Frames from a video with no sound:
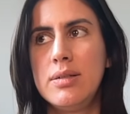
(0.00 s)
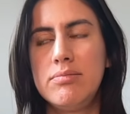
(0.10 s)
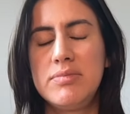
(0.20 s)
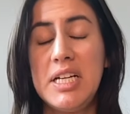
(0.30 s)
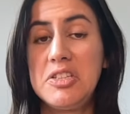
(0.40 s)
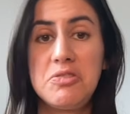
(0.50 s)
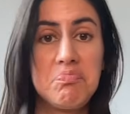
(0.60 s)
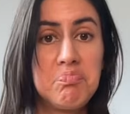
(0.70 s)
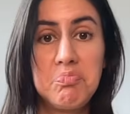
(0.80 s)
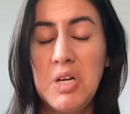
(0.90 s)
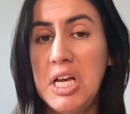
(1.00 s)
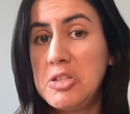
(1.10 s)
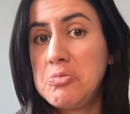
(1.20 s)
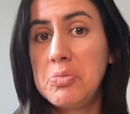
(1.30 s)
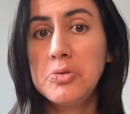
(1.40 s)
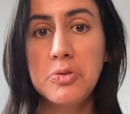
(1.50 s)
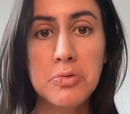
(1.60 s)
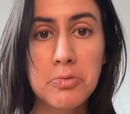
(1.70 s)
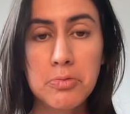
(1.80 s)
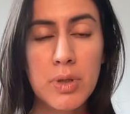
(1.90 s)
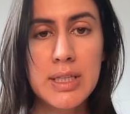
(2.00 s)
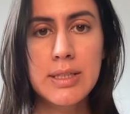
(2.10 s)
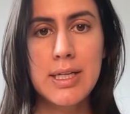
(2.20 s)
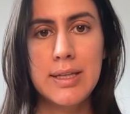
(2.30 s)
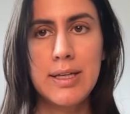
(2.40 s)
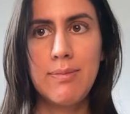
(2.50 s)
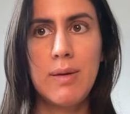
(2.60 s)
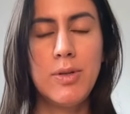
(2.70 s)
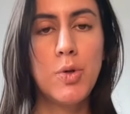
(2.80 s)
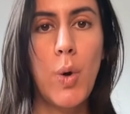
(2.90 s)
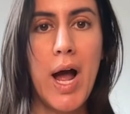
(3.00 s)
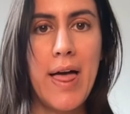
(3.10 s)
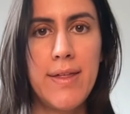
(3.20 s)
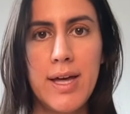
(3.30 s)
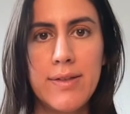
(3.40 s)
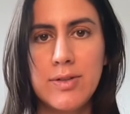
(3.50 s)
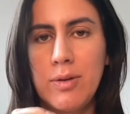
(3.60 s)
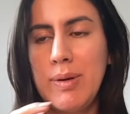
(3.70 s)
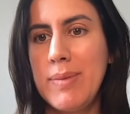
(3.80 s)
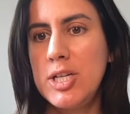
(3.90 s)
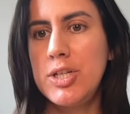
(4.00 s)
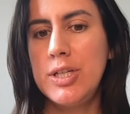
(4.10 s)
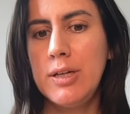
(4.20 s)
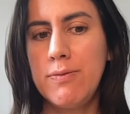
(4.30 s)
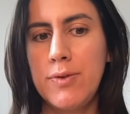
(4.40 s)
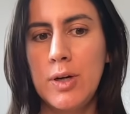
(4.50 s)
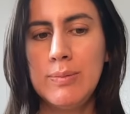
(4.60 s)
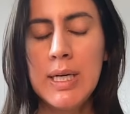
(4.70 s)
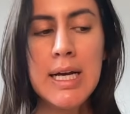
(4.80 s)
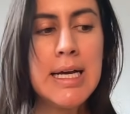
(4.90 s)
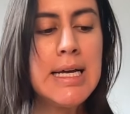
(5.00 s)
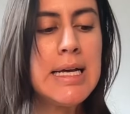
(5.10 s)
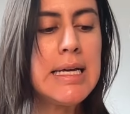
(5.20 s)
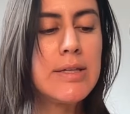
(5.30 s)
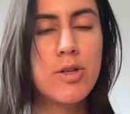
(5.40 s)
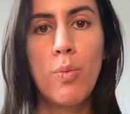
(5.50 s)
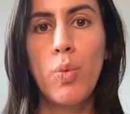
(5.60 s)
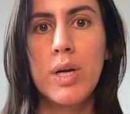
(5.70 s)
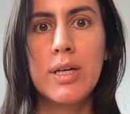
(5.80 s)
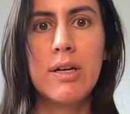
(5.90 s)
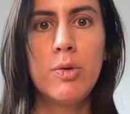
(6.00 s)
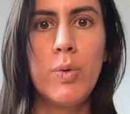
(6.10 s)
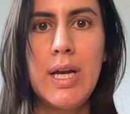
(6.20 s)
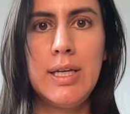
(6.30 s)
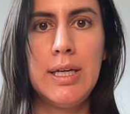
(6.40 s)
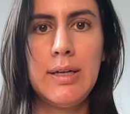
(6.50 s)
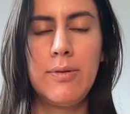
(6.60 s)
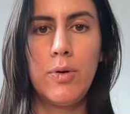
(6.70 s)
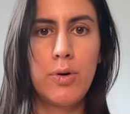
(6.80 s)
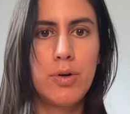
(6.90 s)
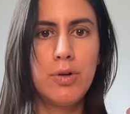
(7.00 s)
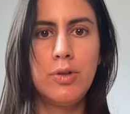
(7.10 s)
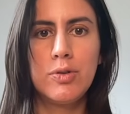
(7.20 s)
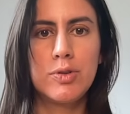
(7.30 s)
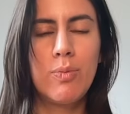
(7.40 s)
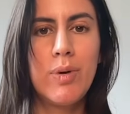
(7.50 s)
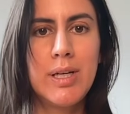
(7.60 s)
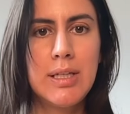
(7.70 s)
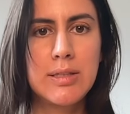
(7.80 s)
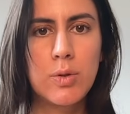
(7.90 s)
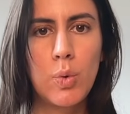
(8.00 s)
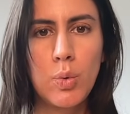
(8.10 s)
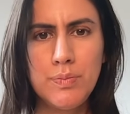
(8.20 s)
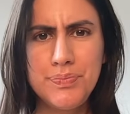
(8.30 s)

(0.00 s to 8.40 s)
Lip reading: that's what I'm supposed to want, and then maybe you added some imagery from someone graduating or someone in school,